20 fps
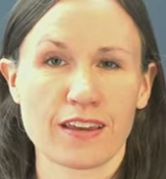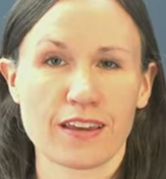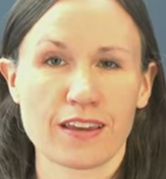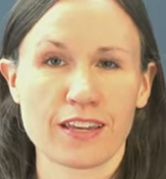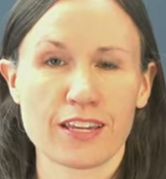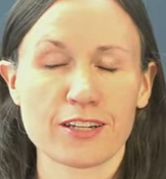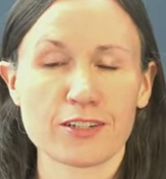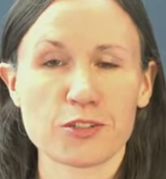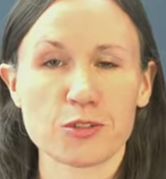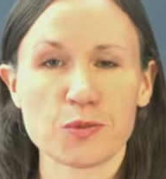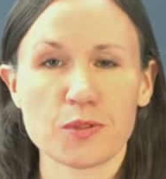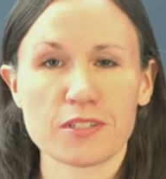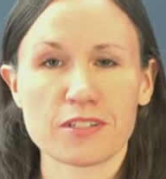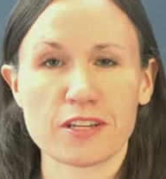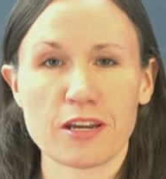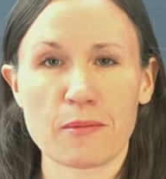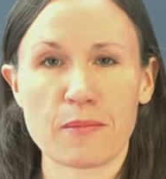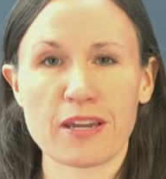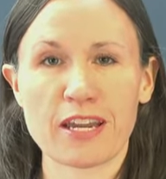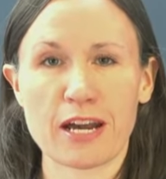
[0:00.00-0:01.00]
Here's what's
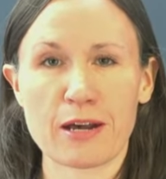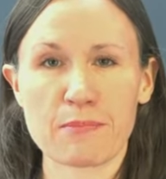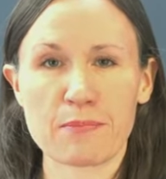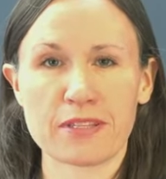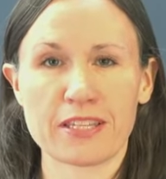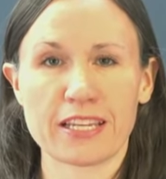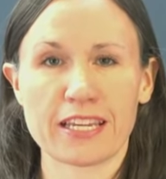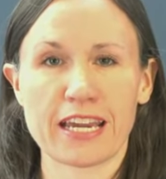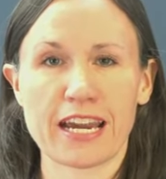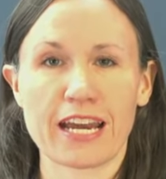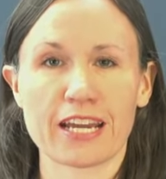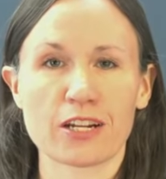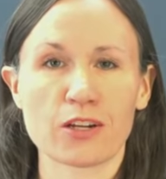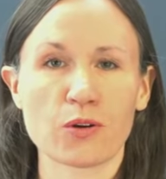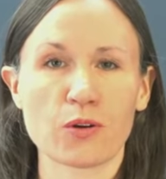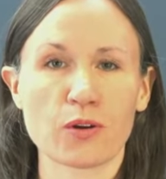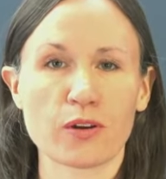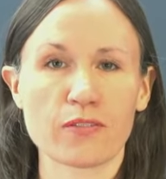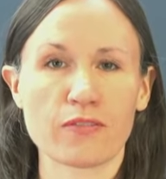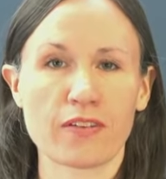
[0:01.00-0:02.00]
coming up in the
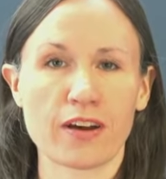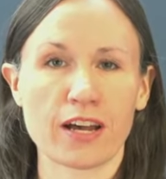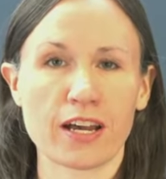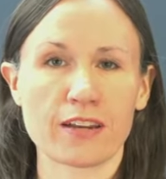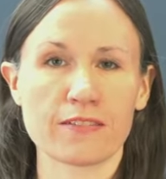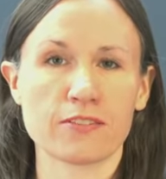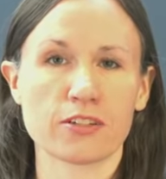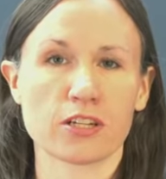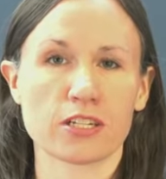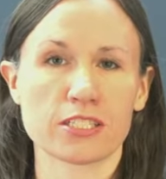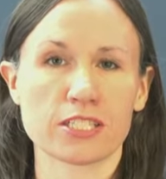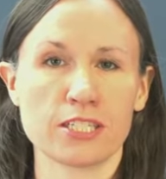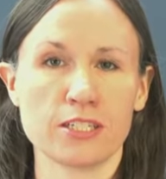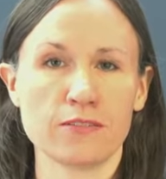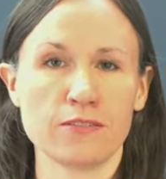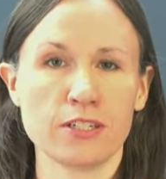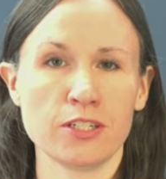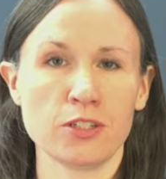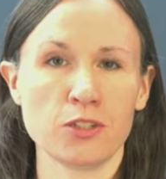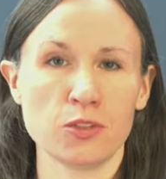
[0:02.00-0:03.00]
Category
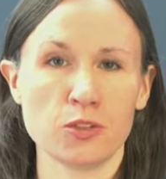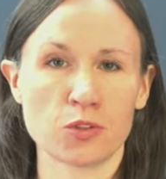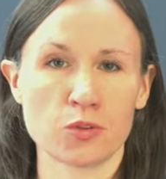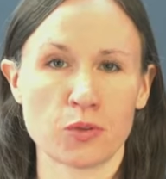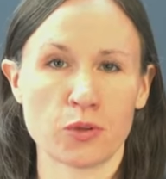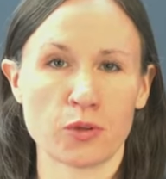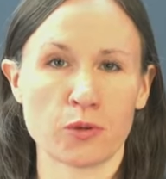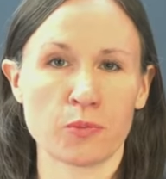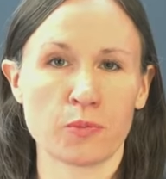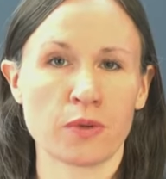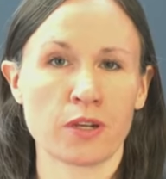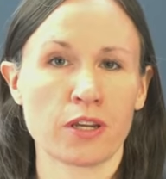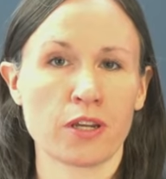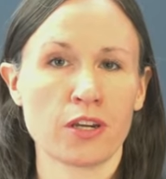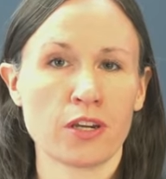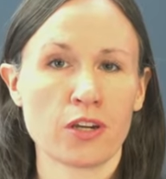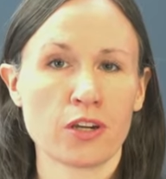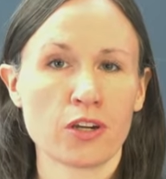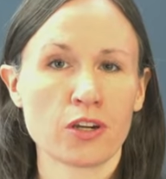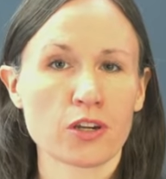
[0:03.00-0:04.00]
5.tv newsroom.
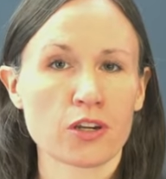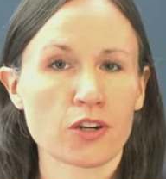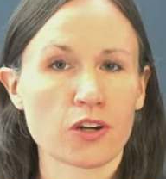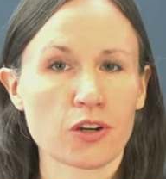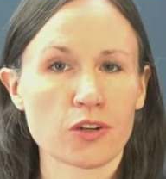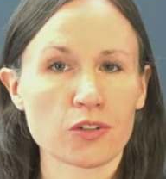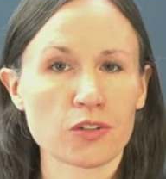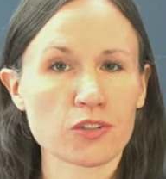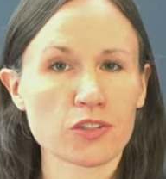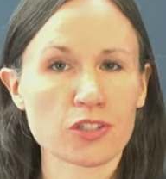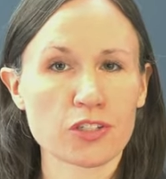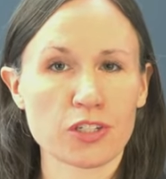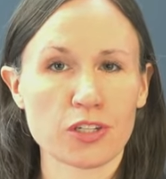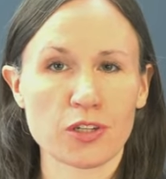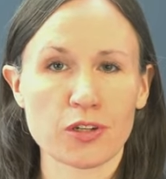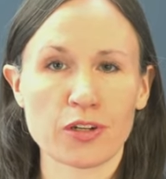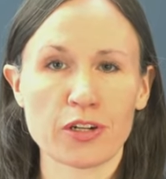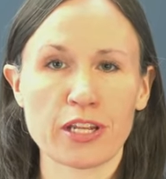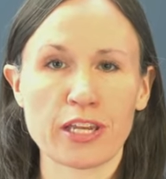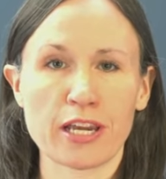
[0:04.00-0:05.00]
Kernel
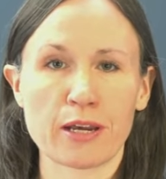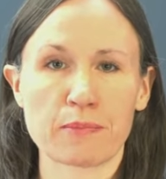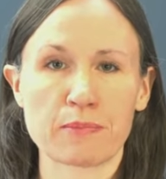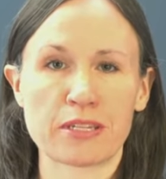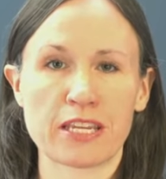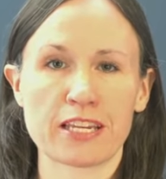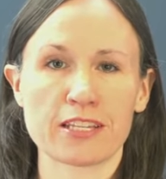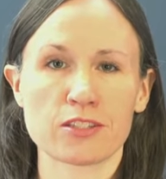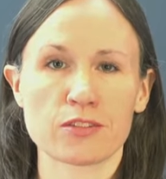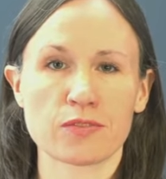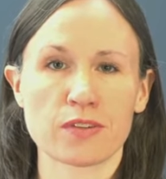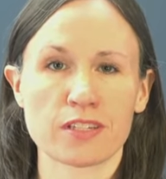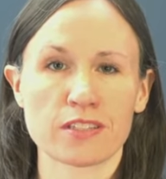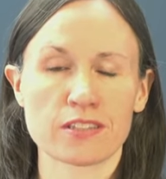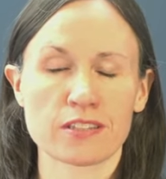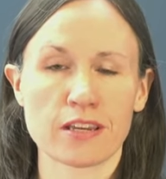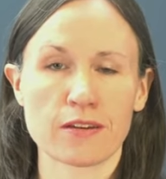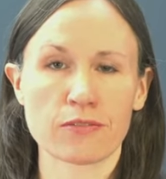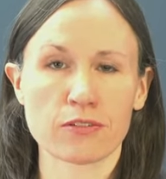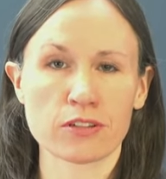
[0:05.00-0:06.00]
security updates fix
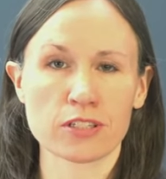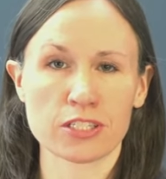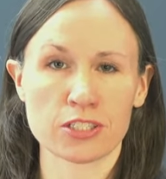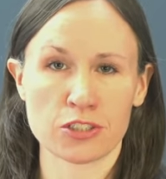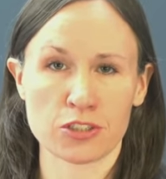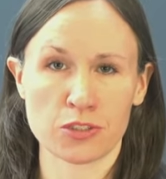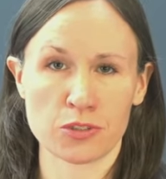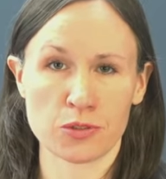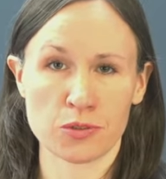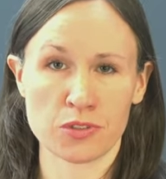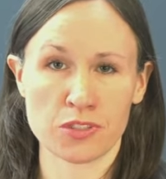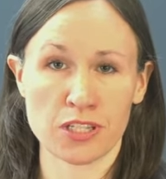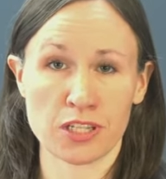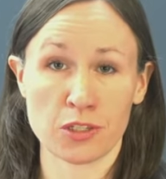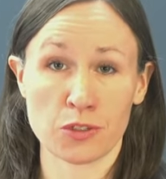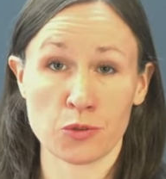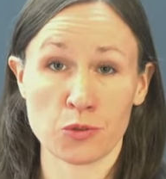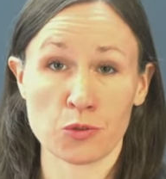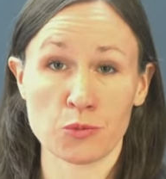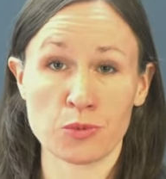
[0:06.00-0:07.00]
several issues
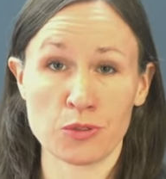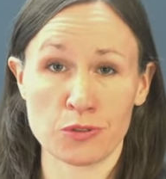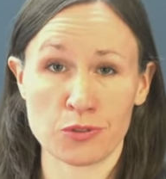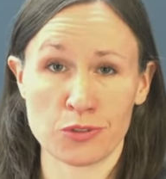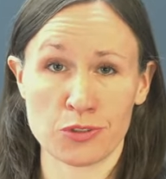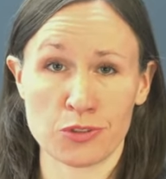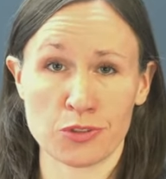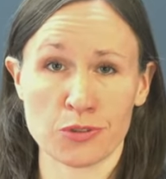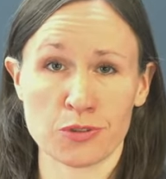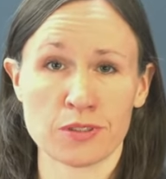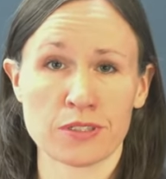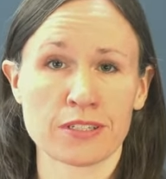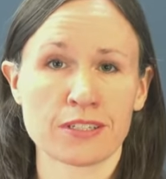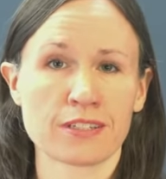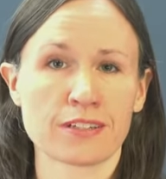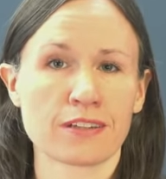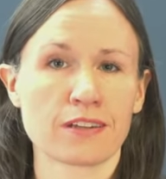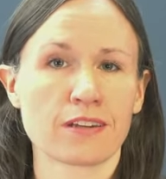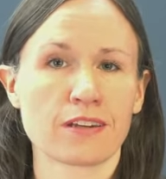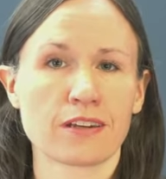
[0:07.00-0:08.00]
in Ubuntu.
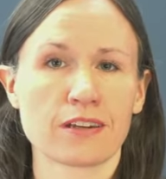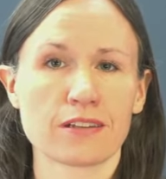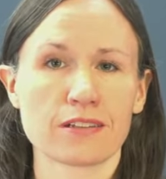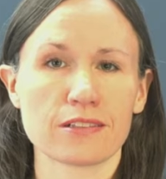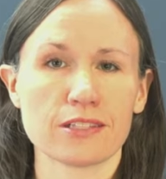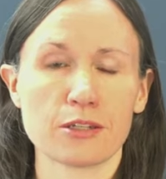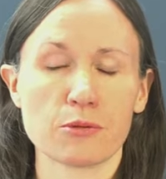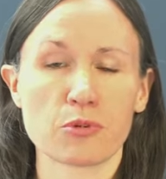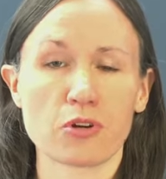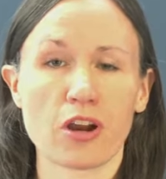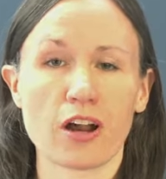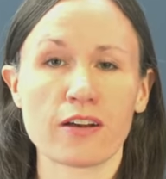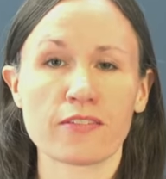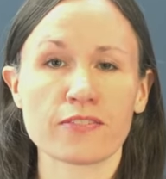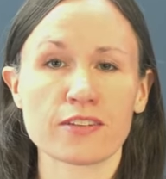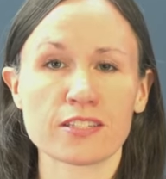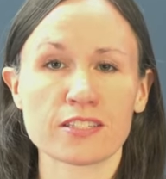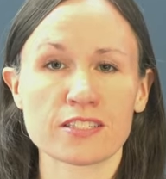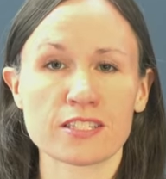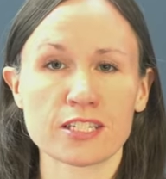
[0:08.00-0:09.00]

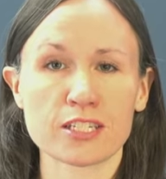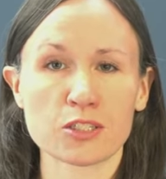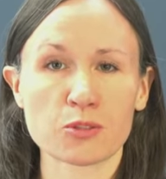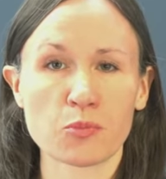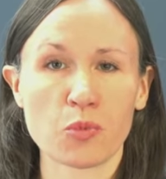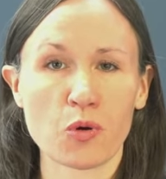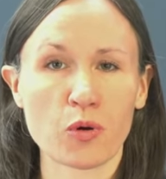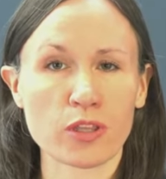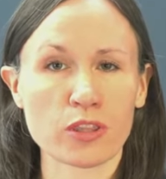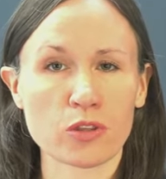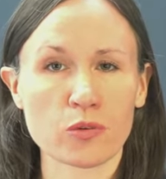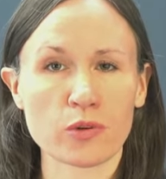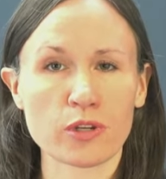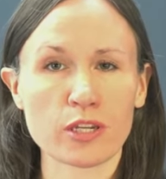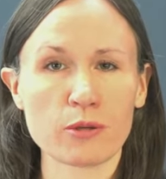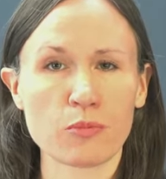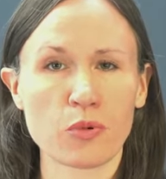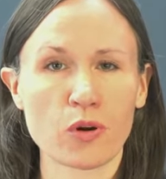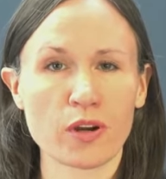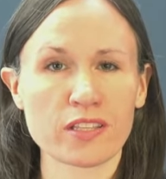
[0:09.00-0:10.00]
LibreOffice
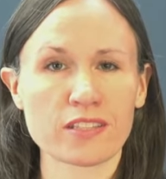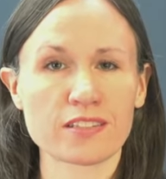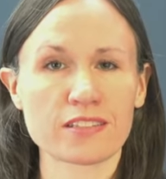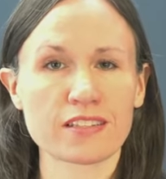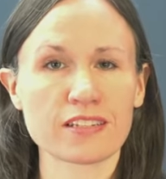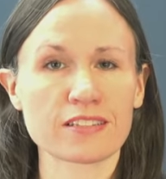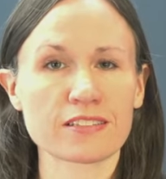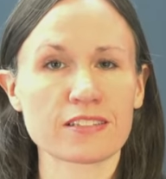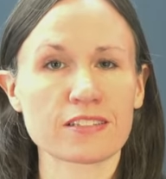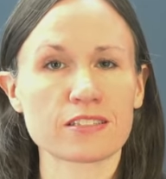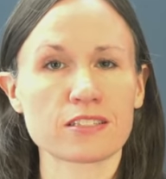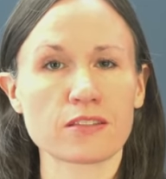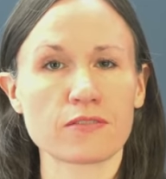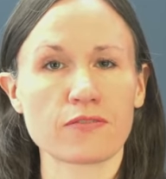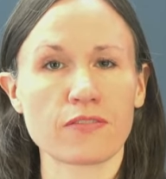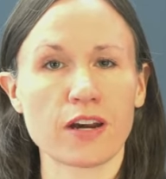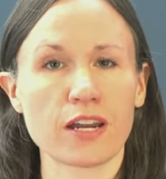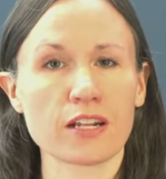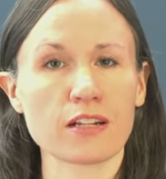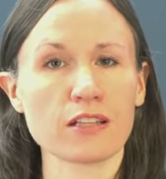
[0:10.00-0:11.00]
6.3.6 is the
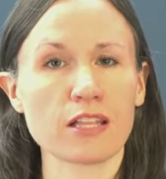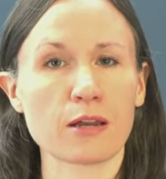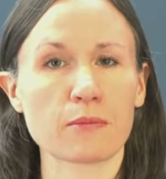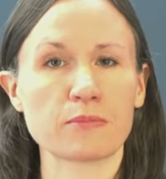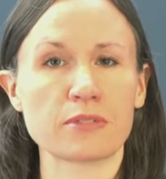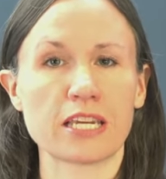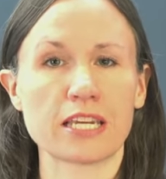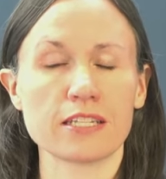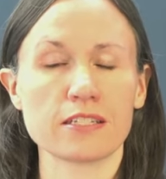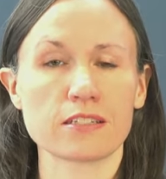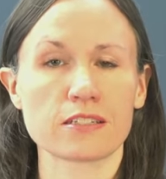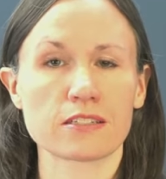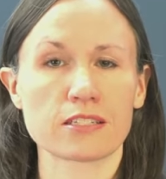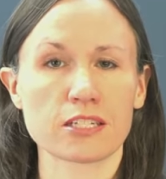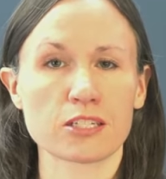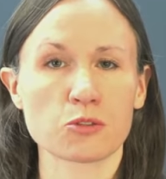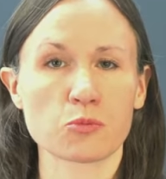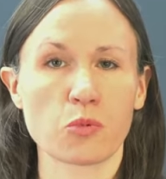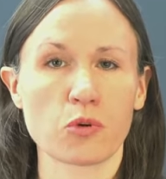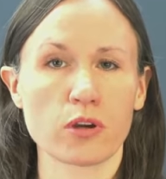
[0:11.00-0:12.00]
final update to
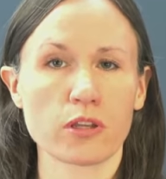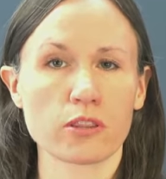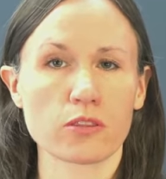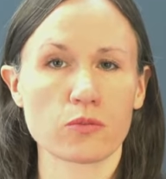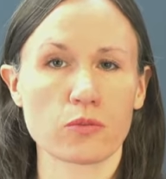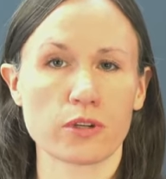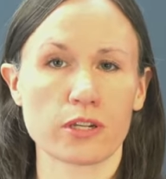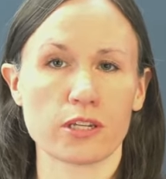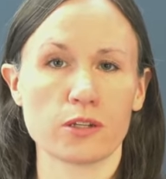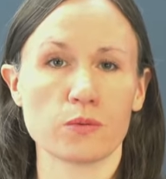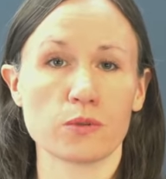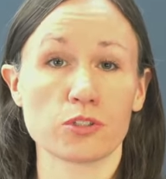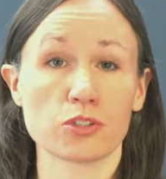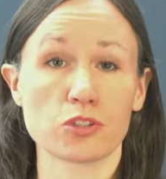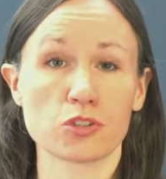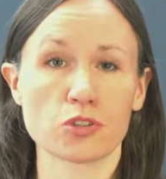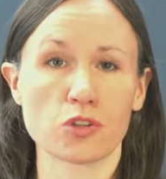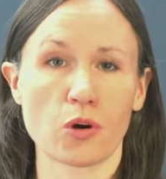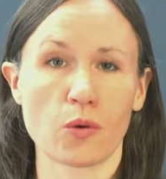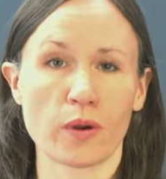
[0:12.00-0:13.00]
6.3, which
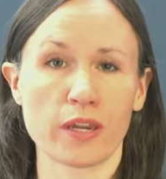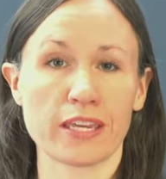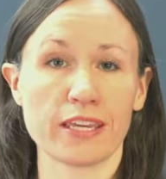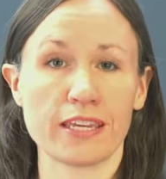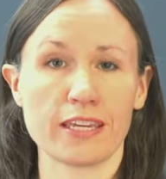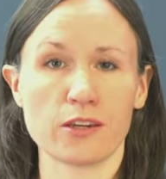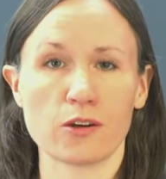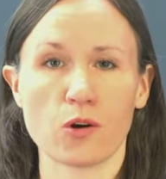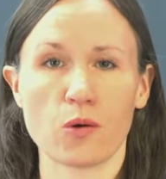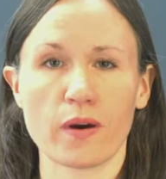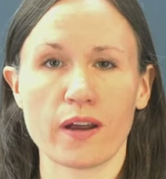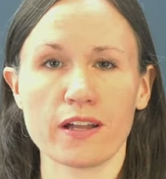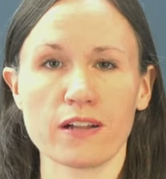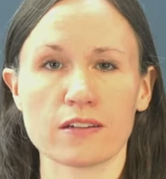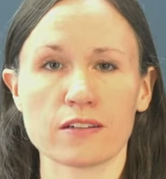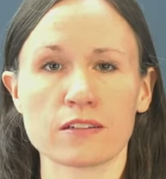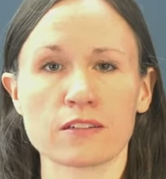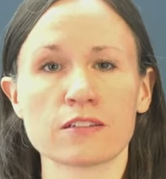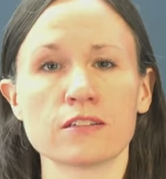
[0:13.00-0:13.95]
is going EOL.